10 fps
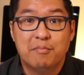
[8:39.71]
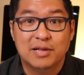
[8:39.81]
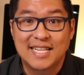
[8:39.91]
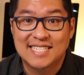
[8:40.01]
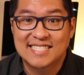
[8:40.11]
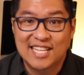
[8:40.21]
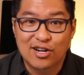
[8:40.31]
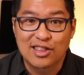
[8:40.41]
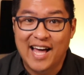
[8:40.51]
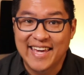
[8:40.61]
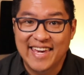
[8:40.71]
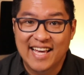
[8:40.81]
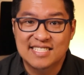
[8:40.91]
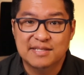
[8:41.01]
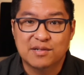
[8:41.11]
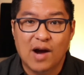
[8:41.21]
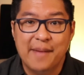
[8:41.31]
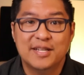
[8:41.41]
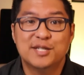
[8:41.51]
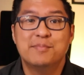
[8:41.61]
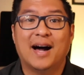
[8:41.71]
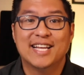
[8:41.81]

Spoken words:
Please consider liking and subscribing to my